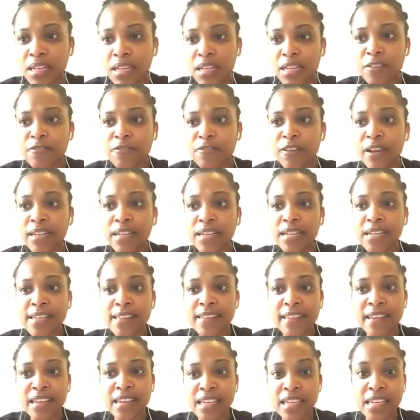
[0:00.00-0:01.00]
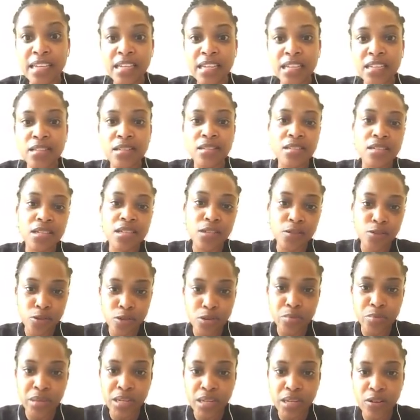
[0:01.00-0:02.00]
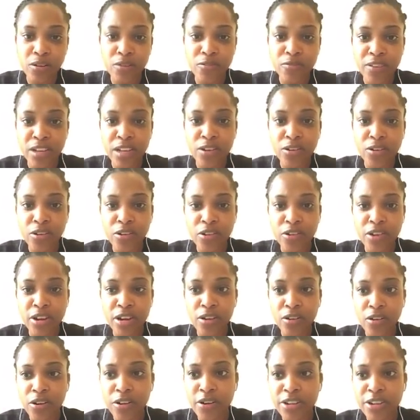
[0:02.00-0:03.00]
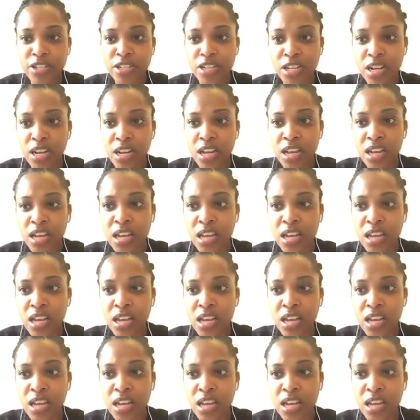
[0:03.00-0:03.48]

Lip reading: And finally, the E is, it could be of endocrine origin.